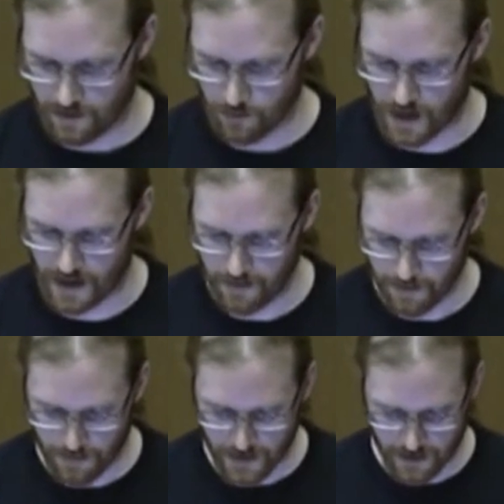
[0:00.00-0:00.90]
why?
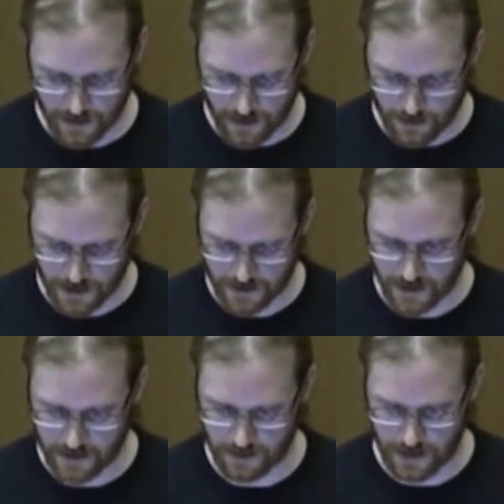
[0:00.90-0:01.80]
But
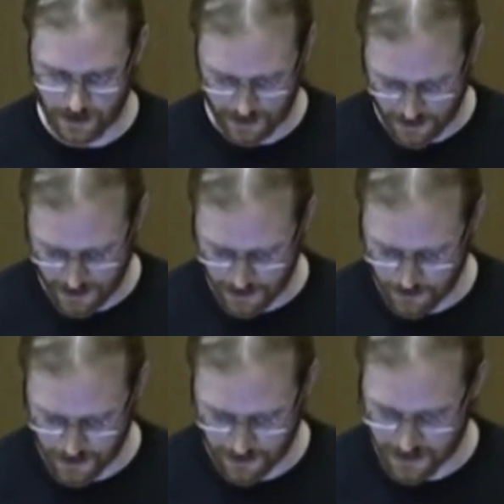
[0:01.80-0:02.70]
yes, there are
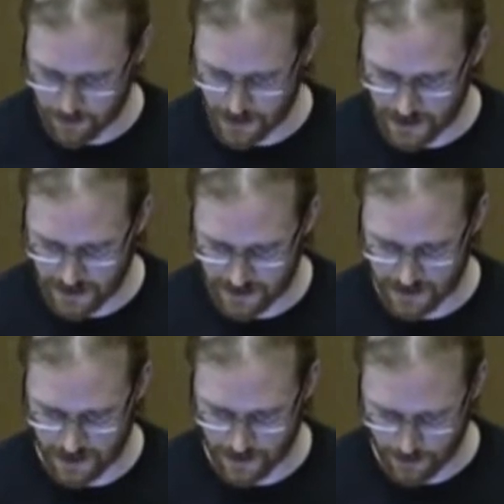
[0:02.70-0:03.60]
even in simple
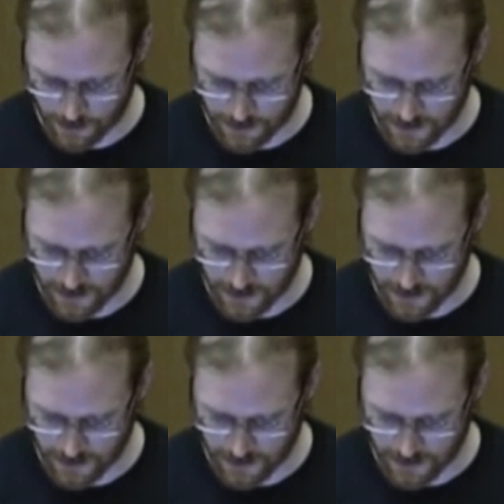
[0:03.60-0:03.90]
cases other clocks